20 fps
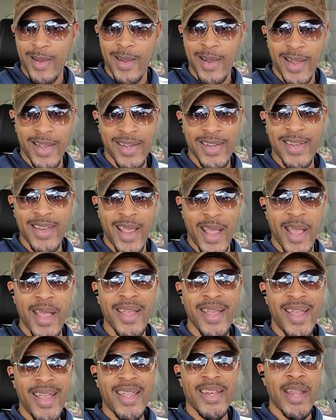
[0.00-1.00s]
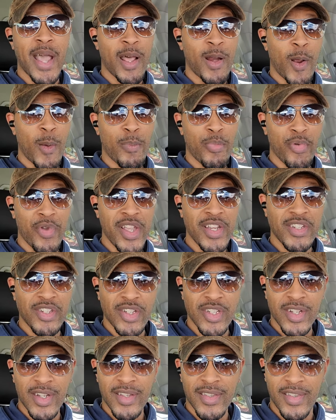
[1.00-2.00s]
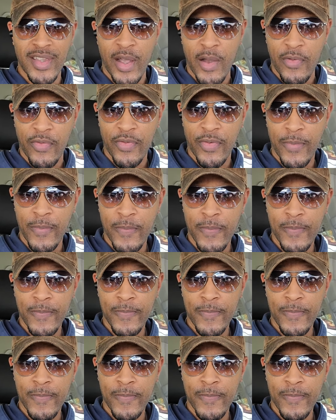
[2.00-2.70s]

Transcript: all right, not our breached self,